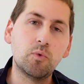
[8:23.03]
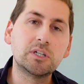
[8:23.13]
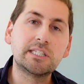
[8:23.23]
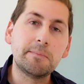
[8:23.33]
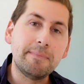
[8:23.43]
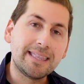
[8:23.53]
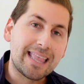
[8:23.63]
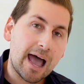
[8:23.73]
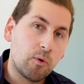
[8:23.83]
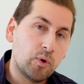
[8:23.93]
we'll submit
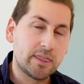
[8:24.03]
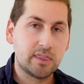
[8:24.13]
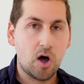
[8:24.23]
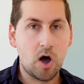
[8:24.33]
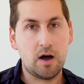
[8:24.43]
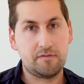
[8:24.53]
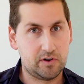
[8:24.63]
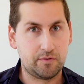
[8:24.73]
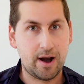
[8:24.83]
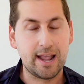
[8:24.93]
that with the
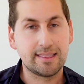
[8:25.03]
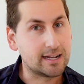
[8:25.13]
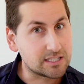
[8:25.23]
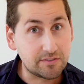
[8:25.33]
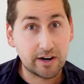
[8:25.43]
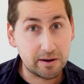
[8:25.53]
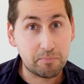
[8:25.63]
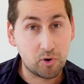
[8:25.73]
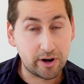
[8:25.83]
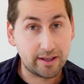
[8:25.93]
offer, right? That's very
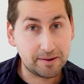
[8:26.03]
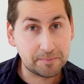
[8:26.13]
important.